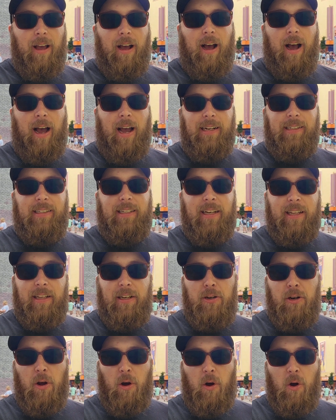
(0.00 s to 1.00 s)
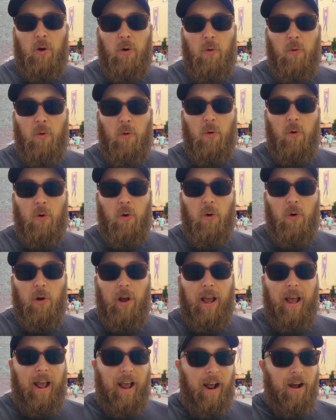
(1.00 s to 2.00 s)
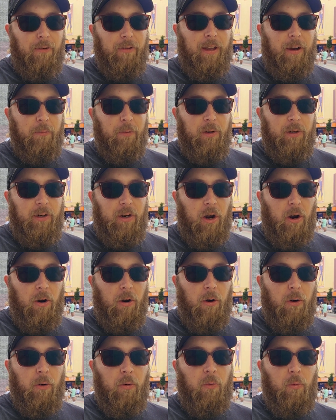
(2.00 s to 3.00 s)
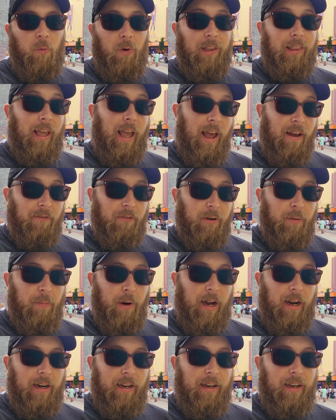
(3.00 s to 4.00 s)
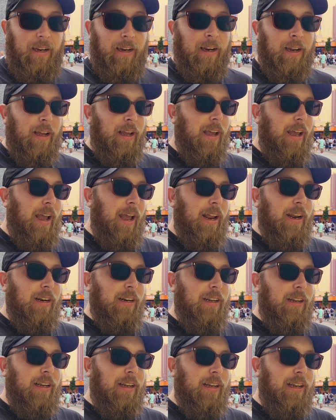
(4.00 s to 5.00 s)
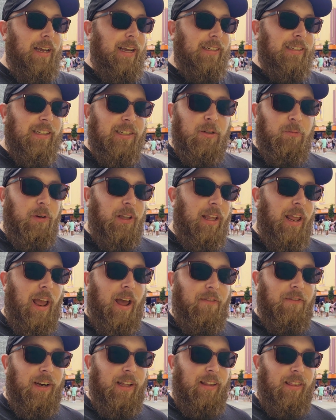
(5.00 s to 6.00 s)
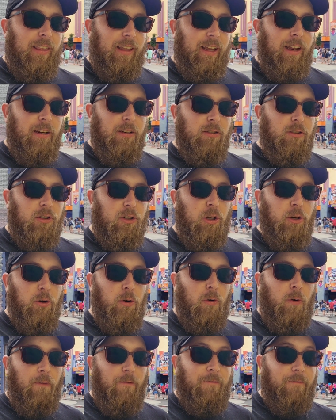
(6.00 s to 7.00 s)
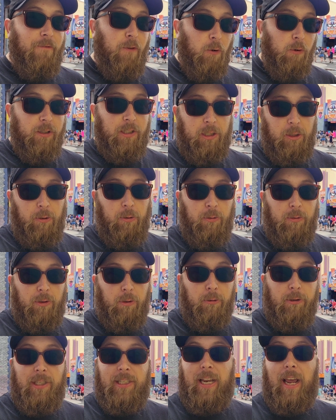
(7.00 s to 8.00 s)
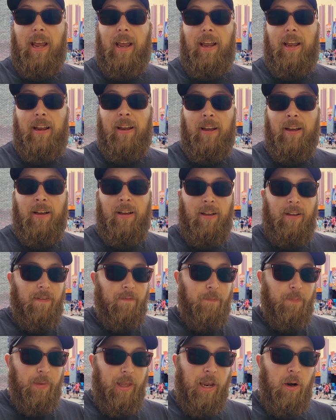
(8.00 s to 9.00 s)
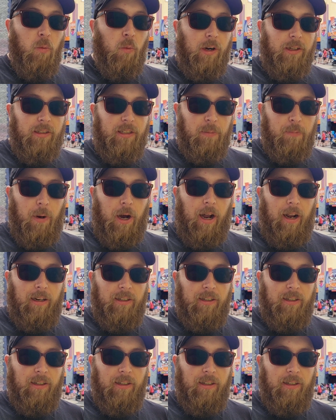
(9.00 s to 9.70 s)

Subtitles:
I didn't know how that would go with everybody, and it doesn't really have anything to force you to stay in one spot.